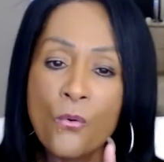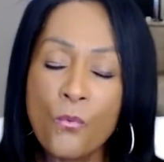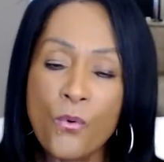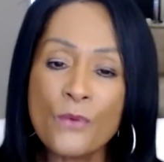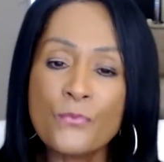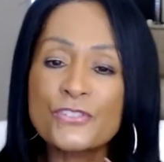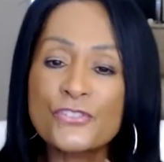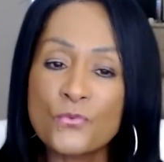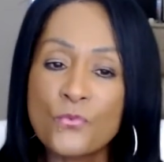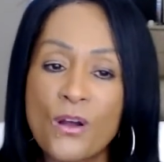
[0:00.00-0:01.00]
What
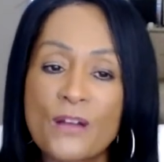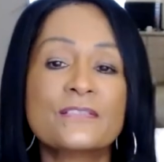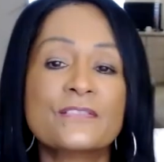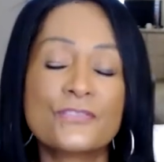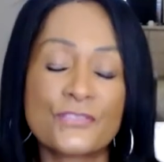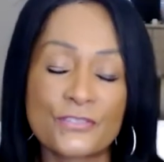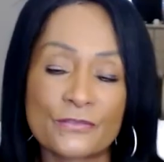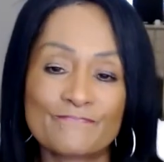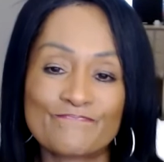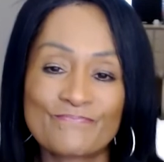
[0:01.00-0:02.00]
would you want to
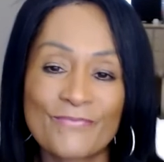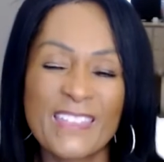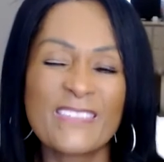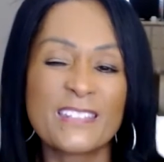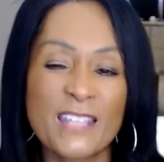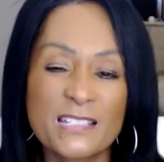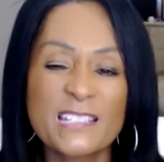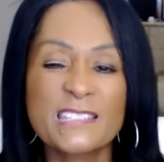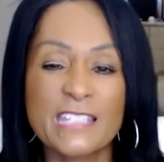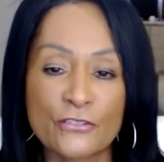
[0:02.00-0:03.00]
do in the
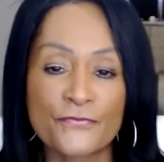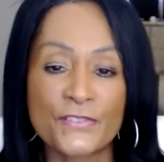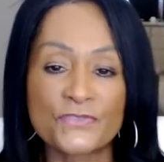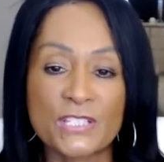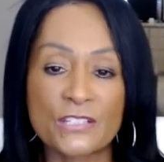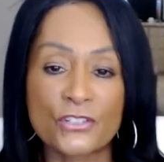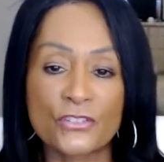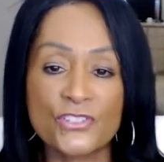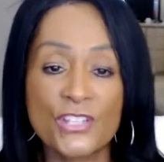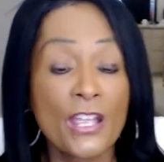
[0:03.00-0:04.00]
next 10 or 15
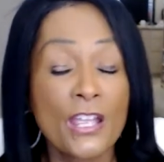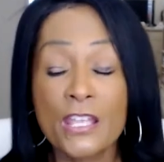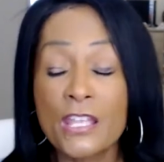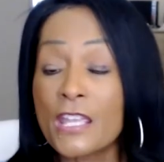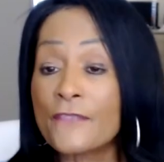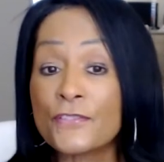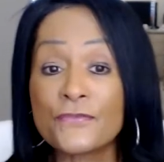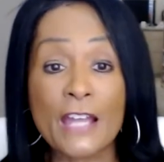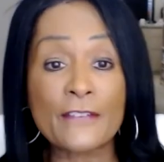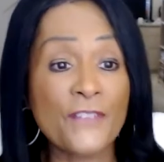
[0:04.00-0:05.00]
years? If
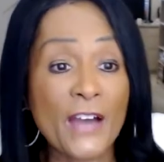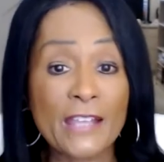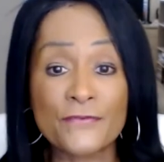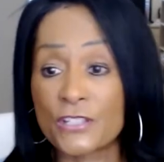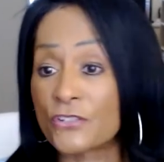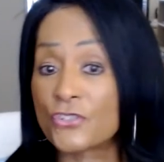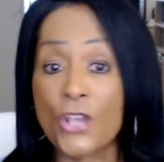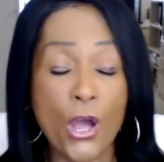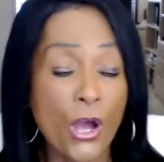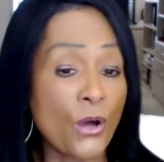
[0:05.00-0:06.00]
you've got 5
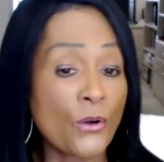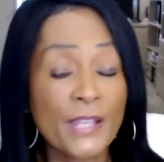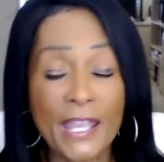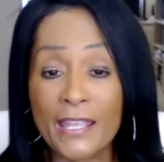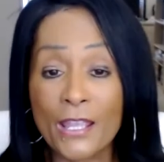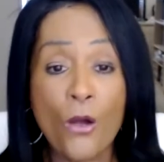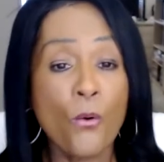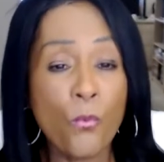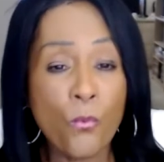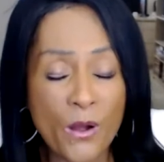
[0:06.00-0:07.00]
years, okay,
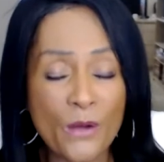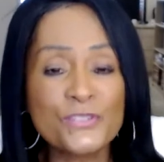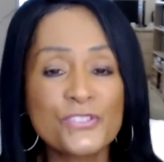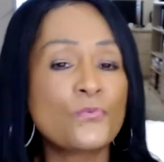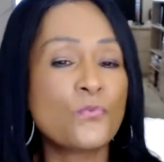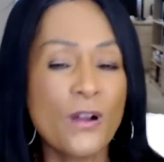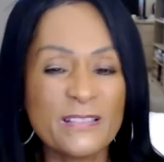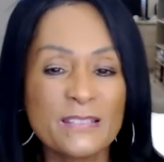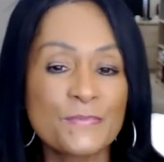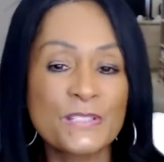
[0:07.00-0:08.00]
what would you
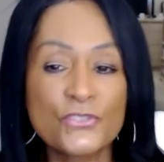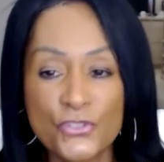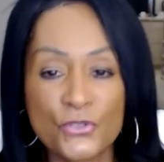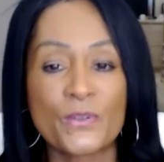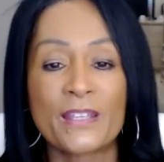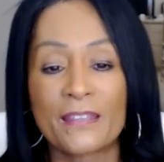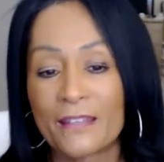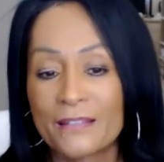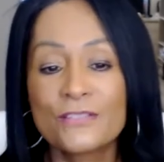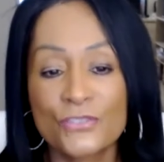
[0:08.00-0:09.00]
want to be doing
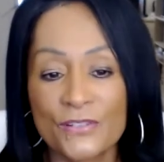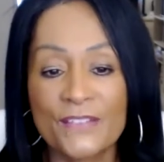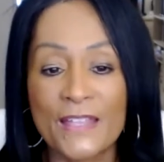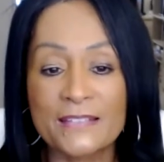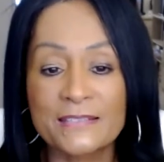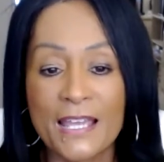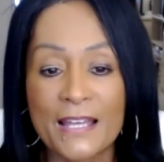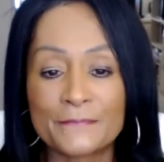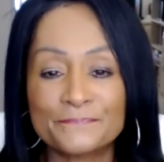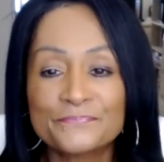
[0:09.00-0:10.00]
during that
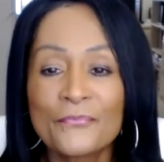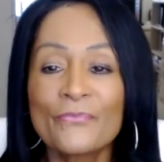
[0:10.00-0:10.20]
time?